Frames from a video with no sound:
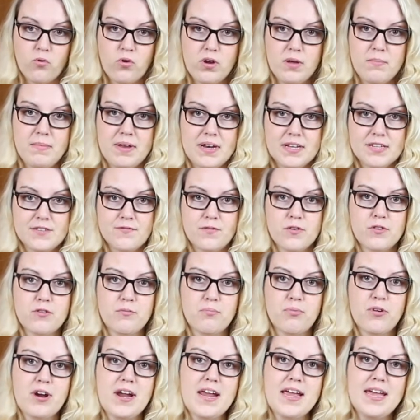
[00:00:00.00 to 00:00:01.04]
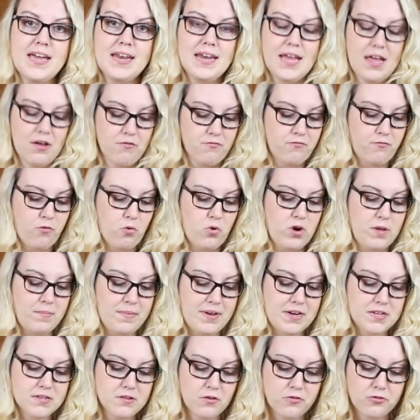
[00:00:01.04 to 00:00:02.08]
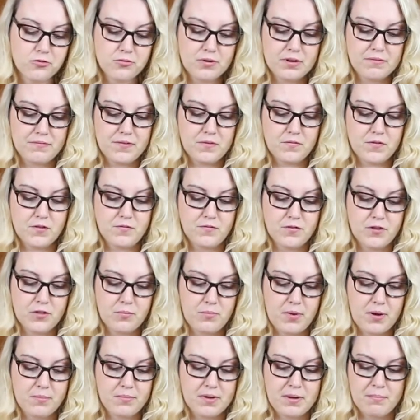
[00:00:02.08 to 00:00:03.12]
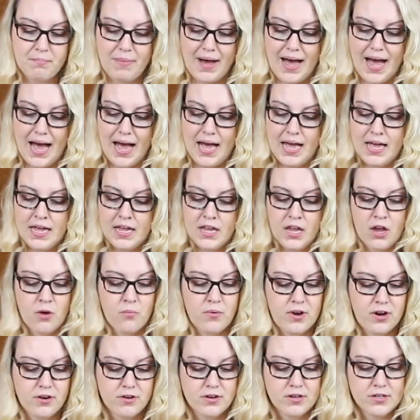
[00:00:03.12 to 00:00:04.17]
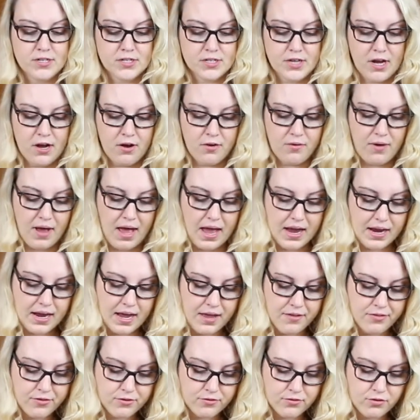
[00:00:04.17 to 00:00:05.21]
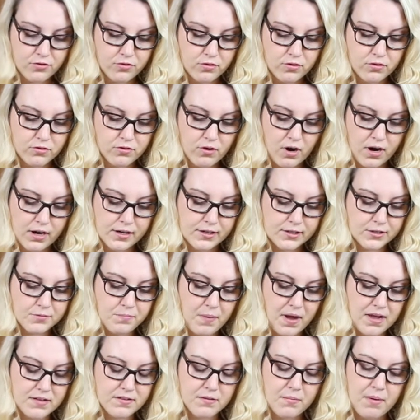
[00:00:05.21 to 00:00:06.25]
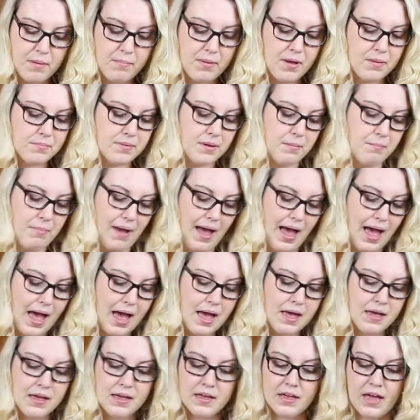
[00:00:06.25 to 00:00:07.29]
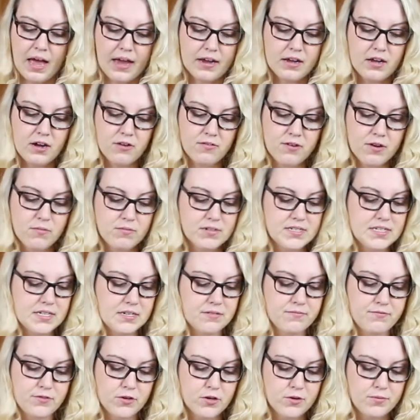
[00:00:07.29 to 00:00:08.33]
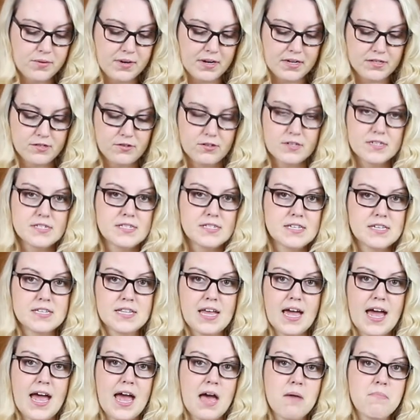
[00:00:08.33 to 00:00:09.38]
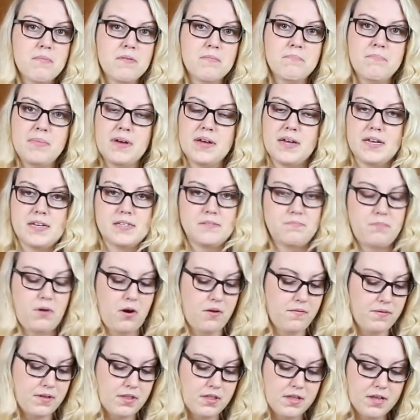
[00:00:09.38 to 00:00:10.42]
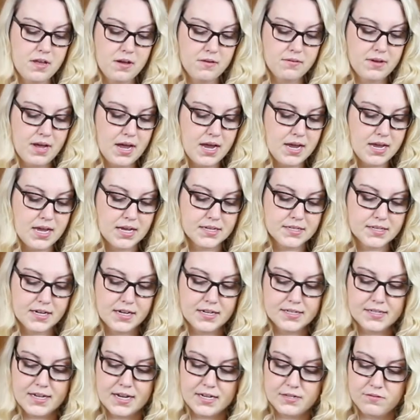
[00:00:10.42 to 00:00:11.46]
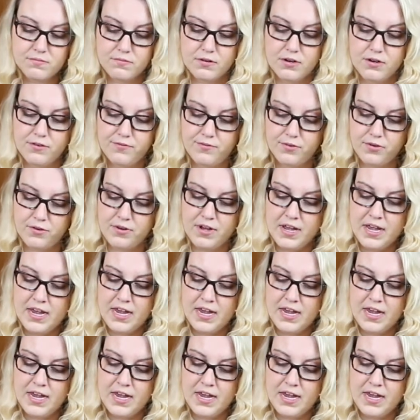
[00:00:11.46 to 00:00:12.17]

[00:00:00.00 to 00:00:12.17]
40 minutes for the bread and 40 minutes on 350 for the pumpkin pie, and we are good to go. There's a little darker spots on my pumpkin pie. I covered it with tinfoil when I started seeing that happen, but it's perfectly okay. It's gonna taste wonderful.